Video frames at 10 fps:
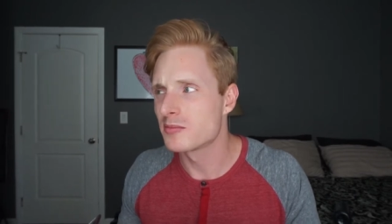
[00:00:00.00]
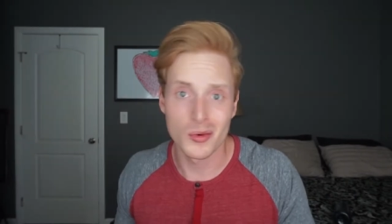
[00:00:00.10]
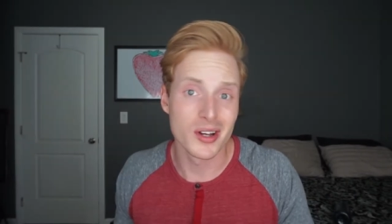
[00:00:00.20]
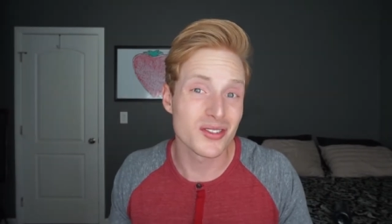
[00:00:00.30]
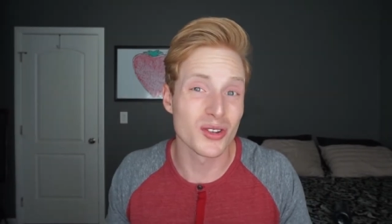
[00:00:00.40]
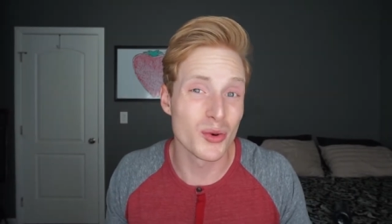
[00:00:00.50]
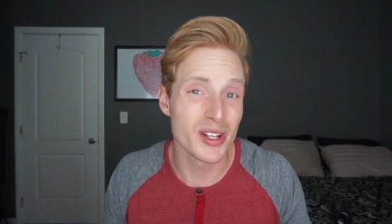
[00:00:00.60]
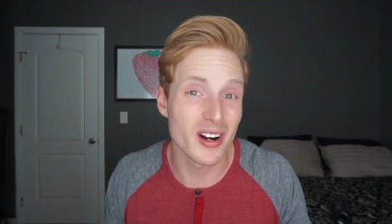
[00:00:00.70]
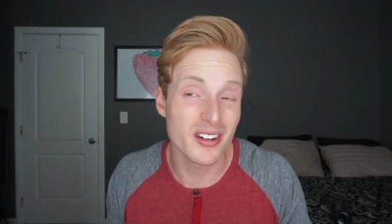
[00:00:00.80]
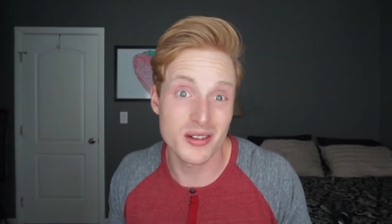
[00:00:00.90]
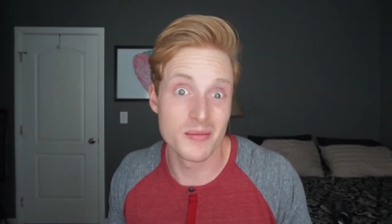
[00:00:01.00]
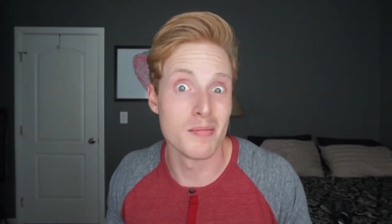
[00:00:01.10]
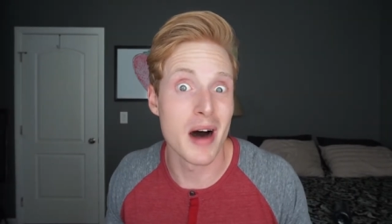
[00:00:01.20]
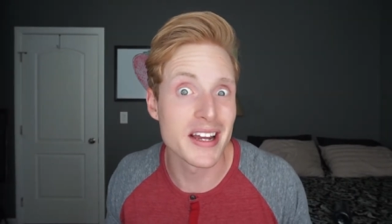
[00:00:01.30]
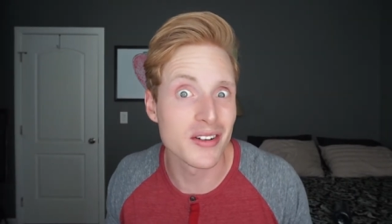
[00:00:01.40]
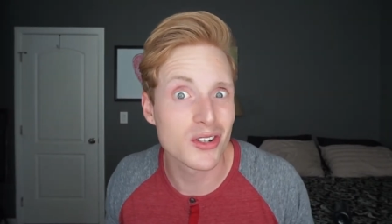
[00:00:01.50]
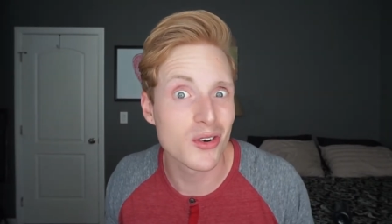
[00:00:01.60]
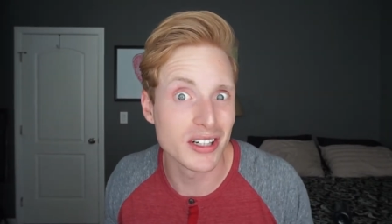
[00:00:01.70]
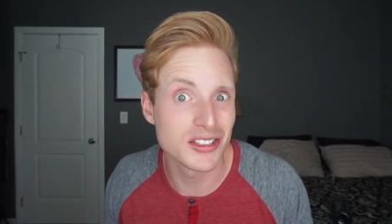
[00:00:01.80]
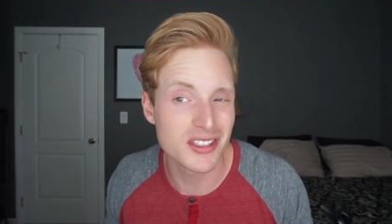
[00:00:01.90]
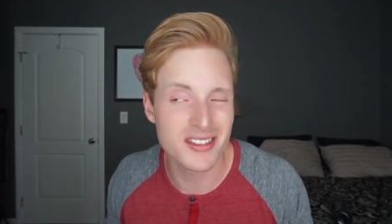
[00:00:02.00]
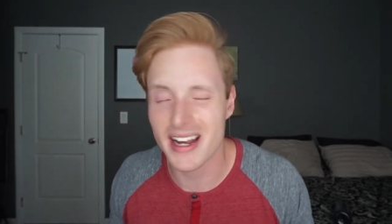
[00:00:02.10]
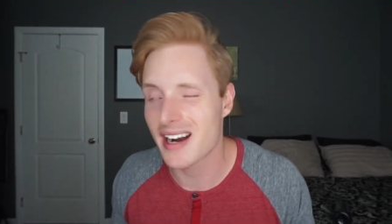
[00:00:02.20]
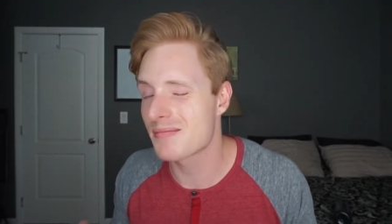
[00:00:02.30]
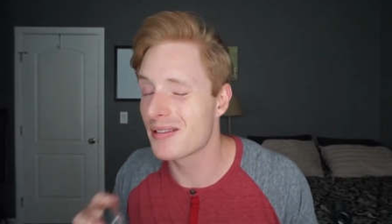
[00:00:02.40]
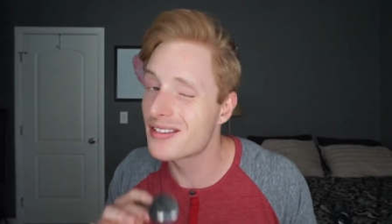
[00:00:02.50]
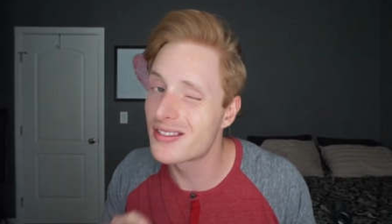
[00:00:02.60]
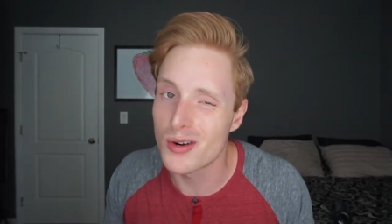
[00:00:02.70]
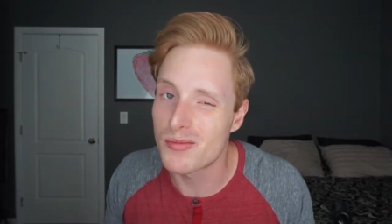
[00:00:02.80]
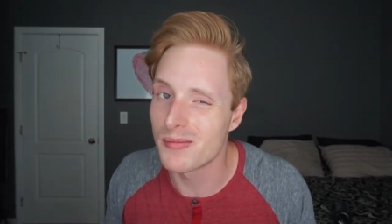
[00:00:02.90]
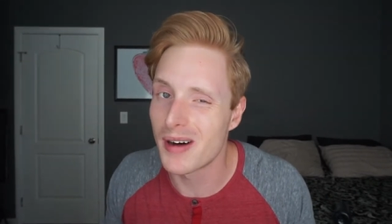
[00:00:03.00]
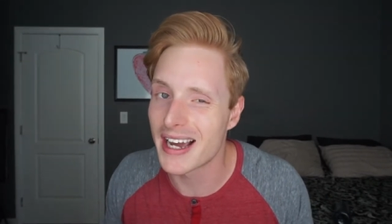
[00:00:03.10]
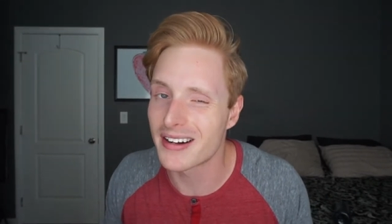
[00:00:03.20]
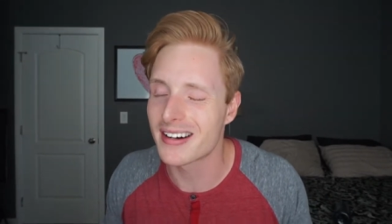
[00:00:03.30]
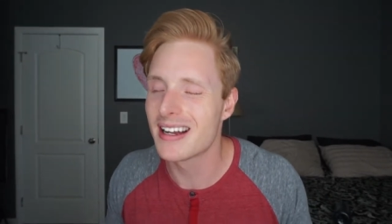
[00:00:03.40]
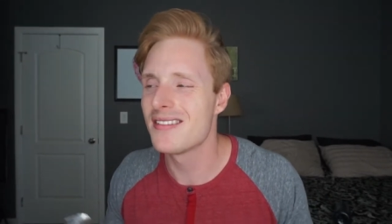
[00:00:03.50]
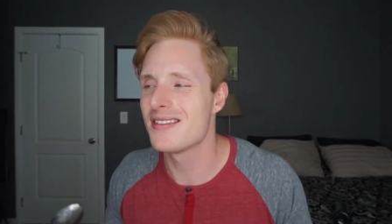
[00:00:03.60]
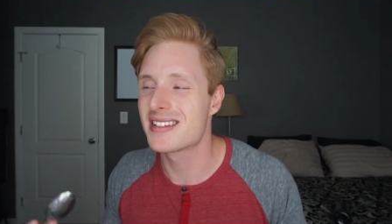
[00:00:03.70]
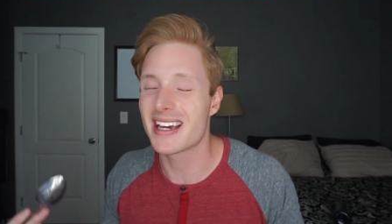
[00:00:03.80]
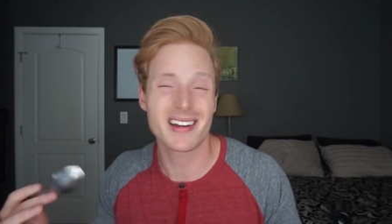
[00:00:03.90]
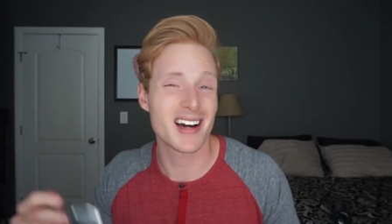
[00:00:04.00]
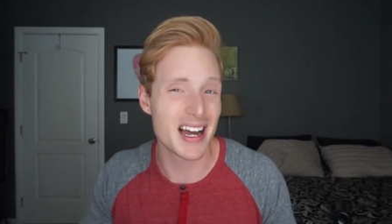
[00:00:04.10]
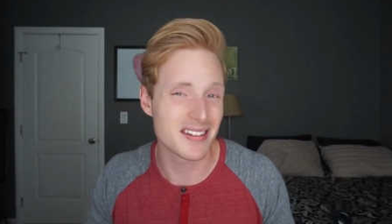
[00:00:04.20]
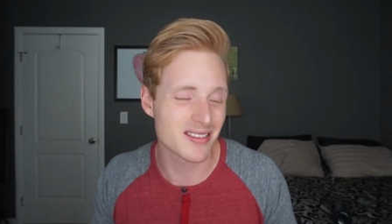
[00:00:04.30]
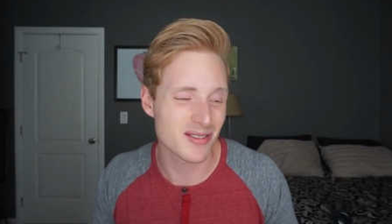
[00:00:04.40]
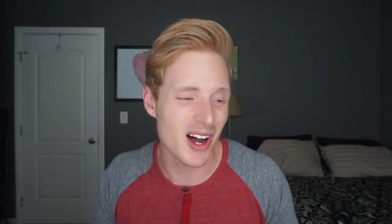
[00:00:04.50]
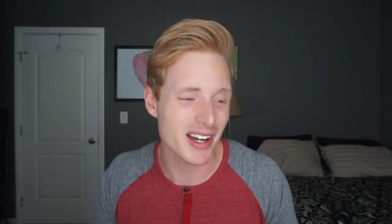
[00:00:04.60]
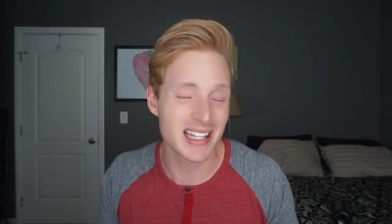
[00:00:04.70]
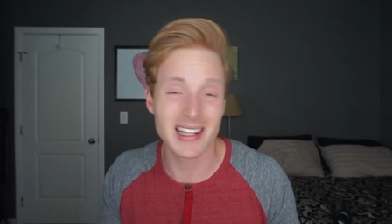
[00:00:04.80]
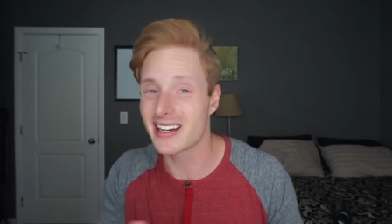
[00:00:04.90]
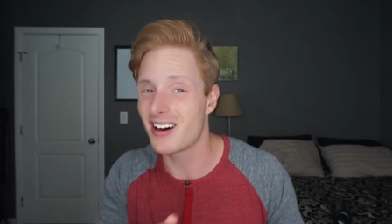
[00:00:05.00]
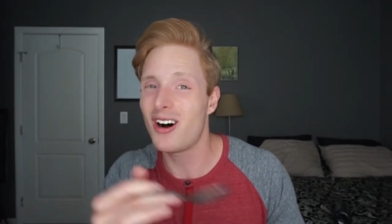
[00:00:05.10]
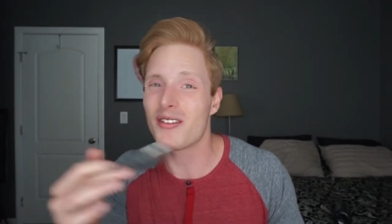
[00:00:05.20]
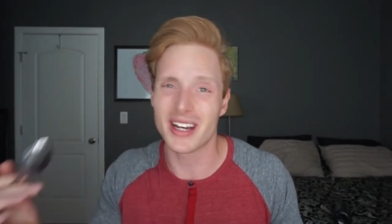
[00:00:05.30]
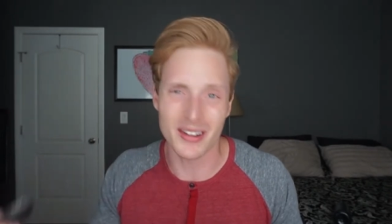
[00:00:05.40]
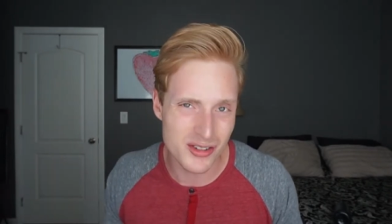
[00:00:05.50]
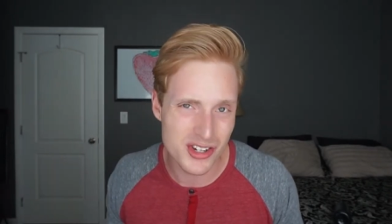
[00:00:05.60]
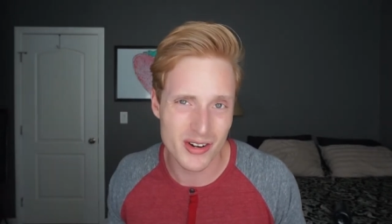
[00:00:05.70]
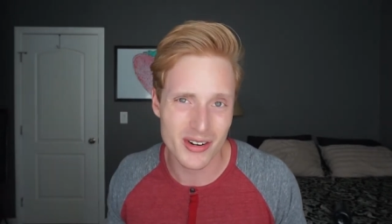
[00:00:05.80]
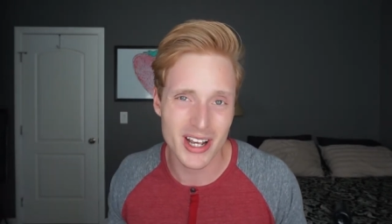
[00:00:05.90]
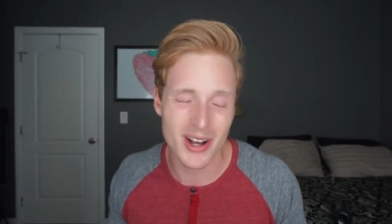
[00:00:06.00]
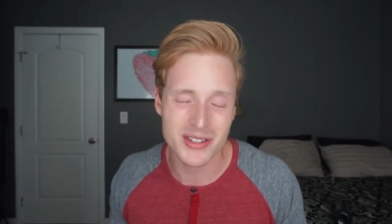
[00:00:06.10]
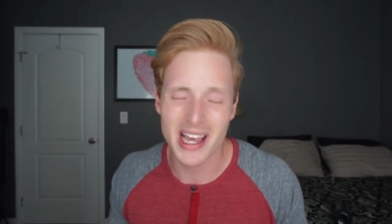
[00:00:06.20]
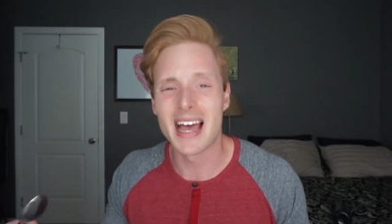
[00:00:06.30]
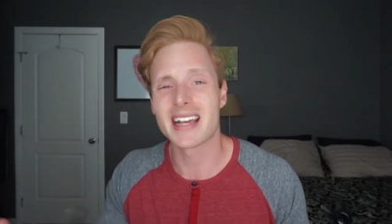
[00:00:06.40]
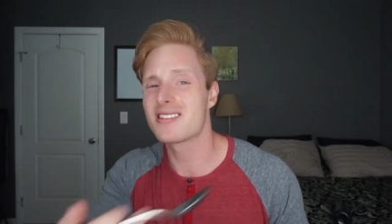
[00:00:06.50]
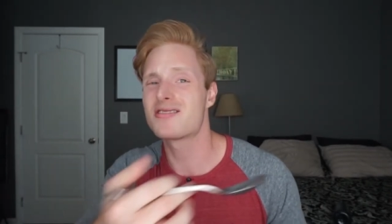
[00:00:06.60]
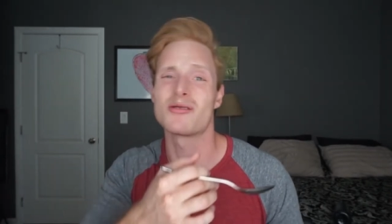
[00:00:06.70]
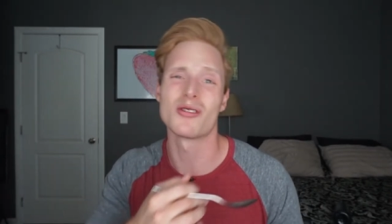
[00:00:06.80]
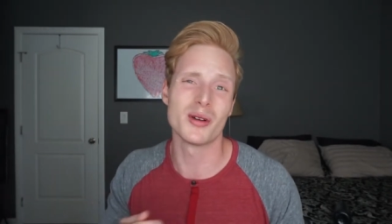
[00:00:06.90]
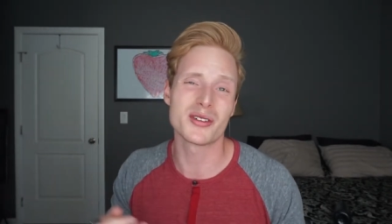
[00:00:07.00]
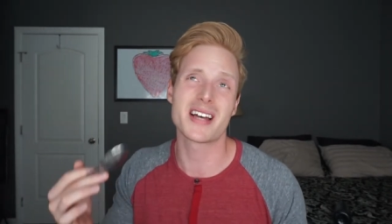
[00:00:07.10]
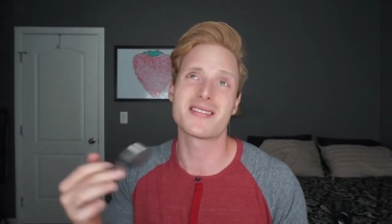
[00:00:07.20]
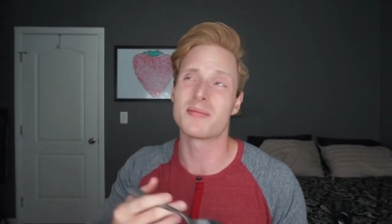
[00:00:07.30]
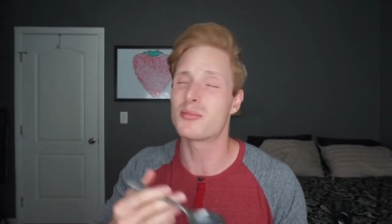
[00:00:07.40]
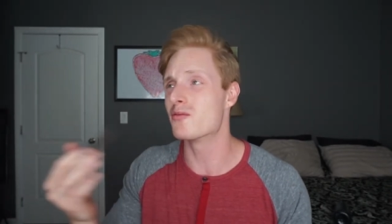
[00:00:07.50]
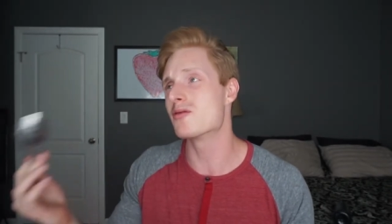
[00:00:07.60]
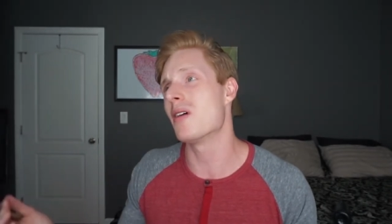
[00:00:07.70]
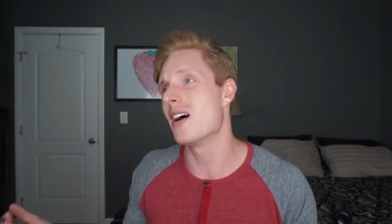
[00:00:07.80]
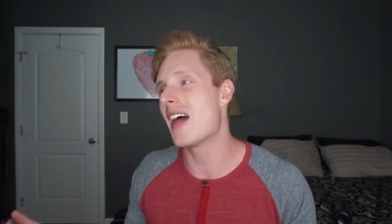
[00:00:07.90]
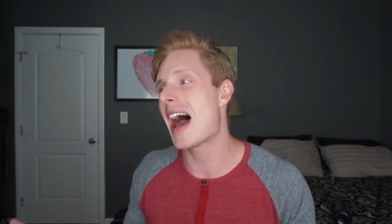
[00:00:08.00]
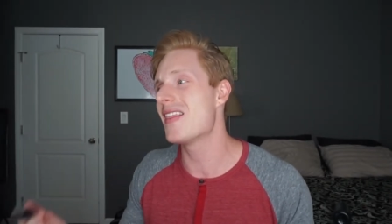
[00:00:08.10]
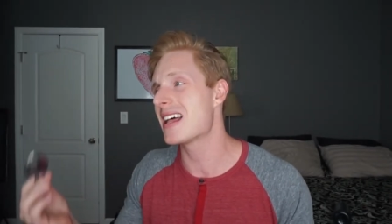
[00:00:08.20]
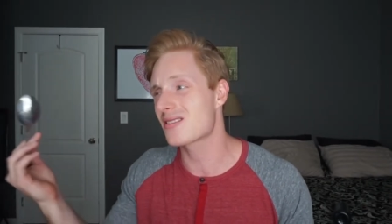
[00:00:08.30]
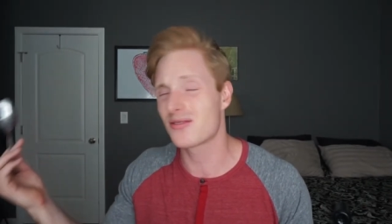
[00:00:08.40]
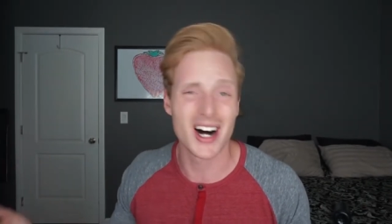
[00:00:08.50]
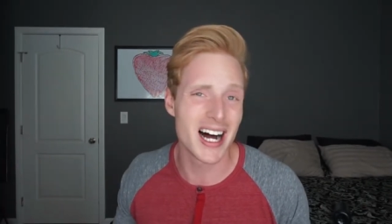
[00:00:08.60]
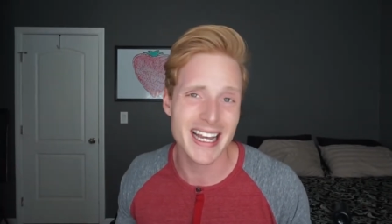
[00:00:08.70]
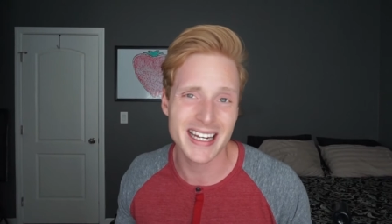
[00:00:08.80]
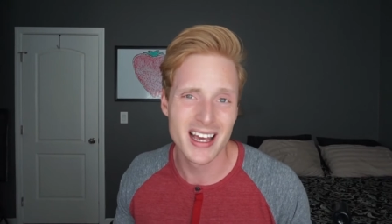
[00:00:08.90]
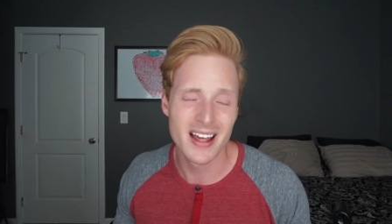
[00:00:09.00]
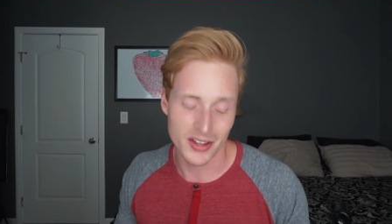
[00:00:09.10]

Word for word: Well, so there really are some minor crunches there, but super minor. These get kind of soggy like all the other Cheerios. I guess General Mills hasn't improved upon that, and that's fine.